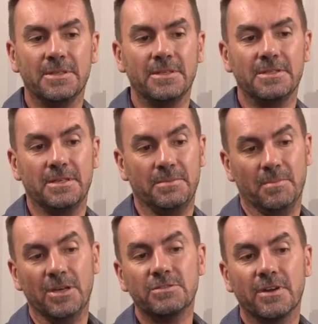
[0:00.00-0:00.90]
is, in
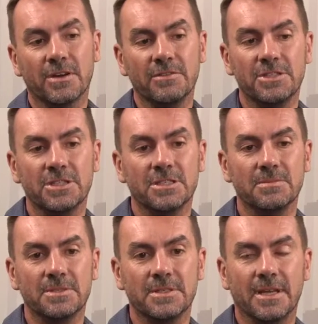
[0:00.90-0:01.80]
most of our river
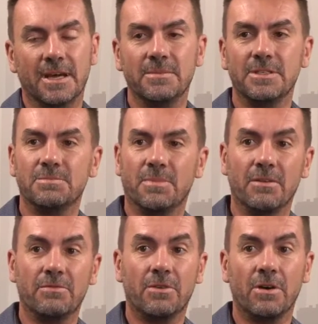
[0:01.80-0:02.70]
systems, the diamond is by
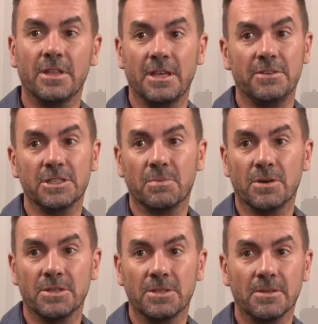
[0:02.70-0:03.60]
far the heaviest
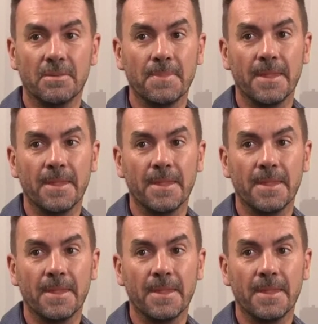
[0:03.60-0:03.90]
particle,